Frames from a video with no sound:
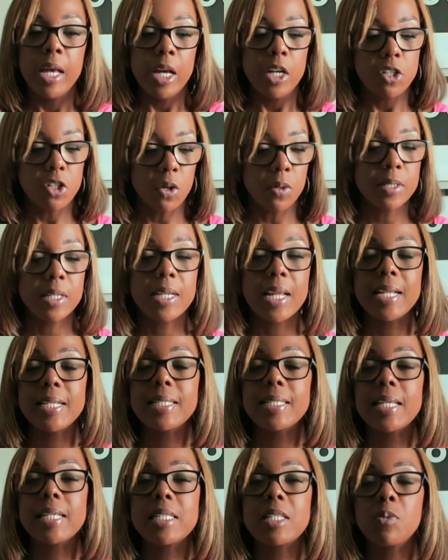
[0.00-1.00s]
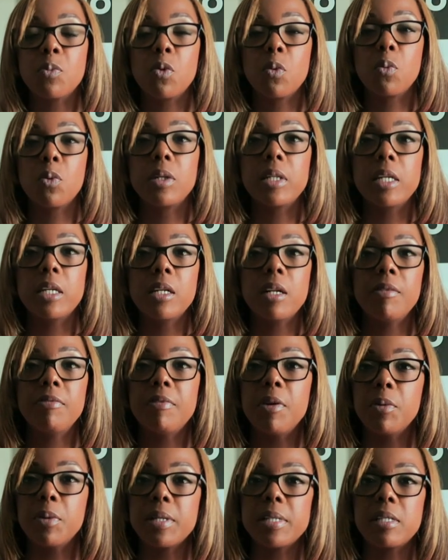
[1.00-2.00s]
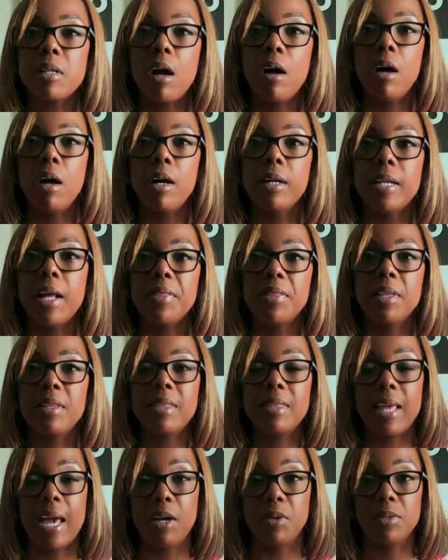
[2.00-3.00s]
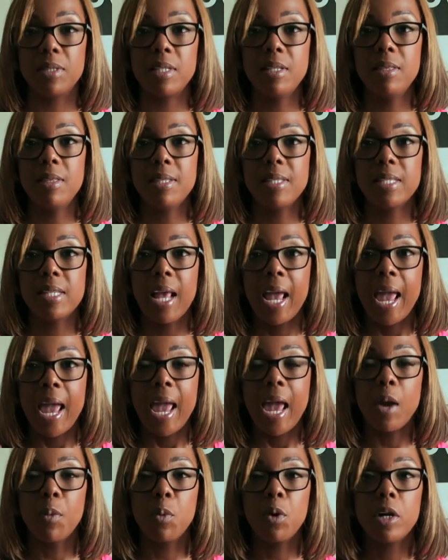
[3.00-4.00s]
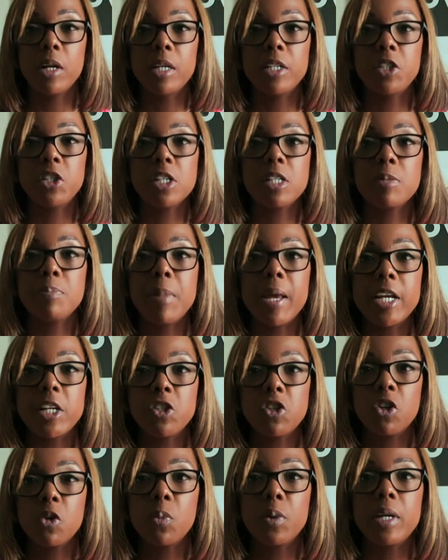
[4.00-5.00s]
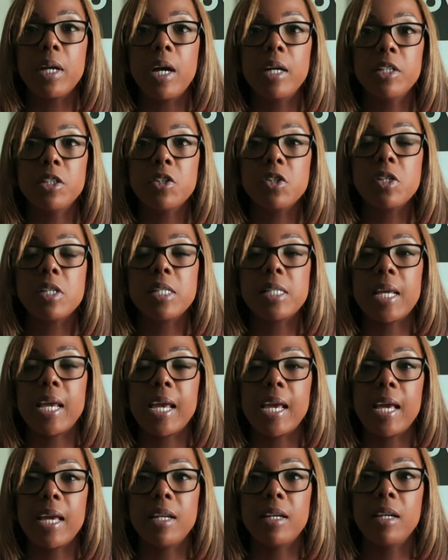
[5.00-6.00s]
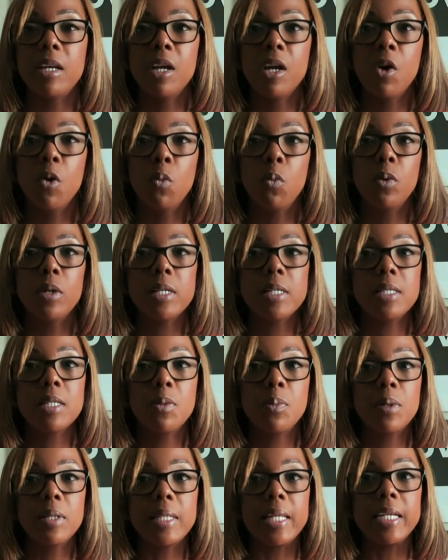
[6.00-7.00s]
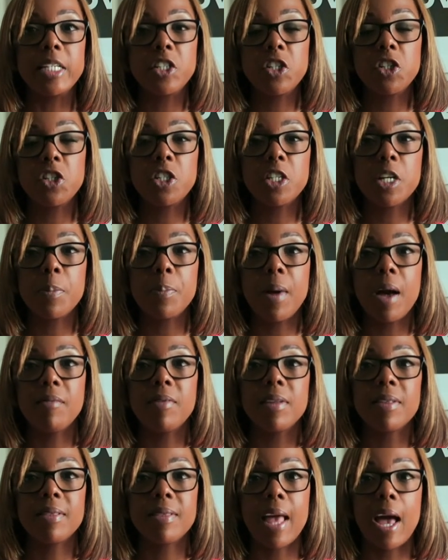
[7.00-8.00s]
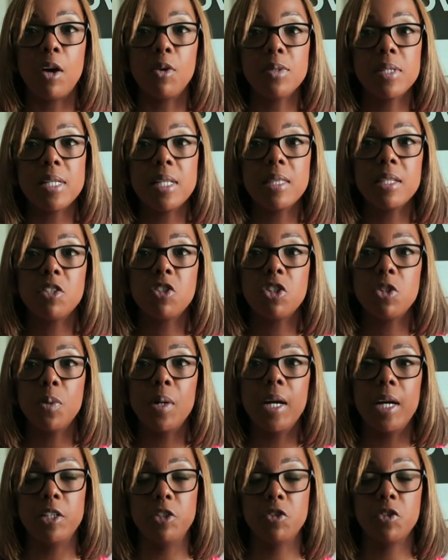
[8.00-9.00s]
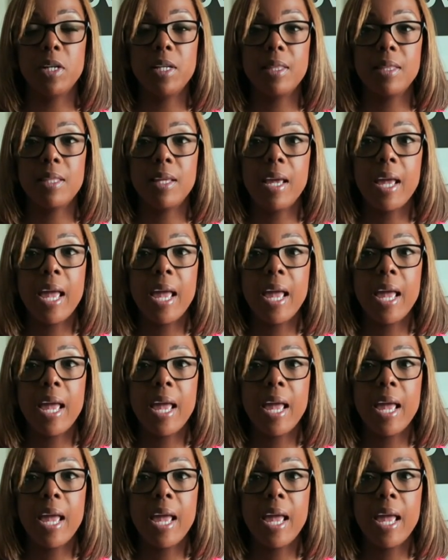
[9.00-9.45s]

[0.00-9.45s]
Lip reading: So in today's lesson, we're really going to focus on the thousandths, and we're going to just make sure we understand what is the relationship of a thousandth to a hundredth,